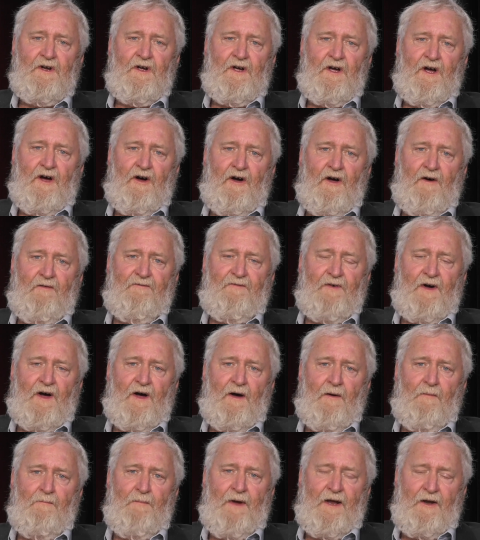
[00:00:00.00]
of
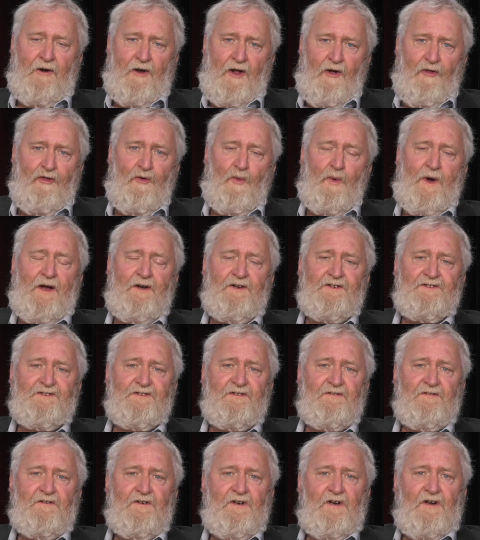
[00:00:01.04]
mental health awareness,
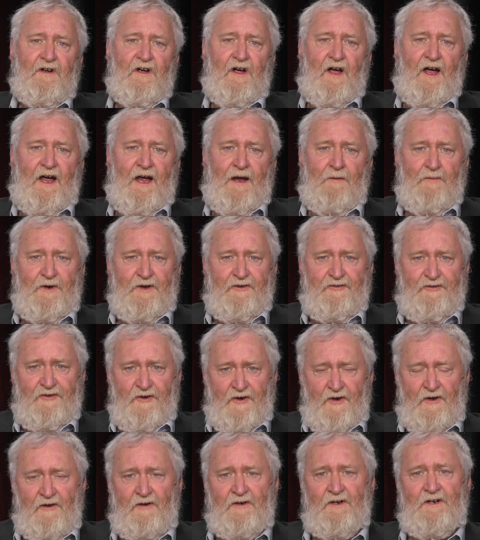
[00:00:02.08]
and we
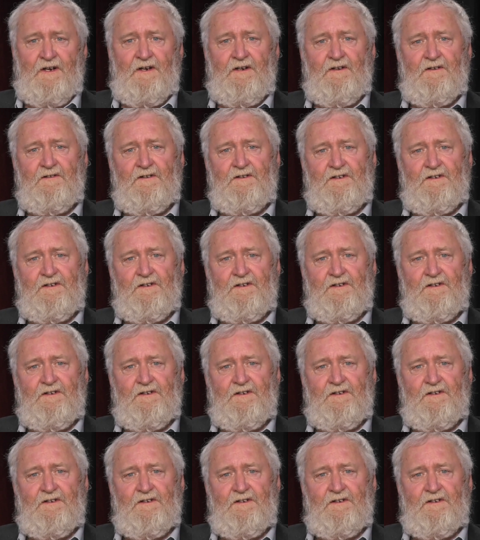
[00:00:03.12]
certainly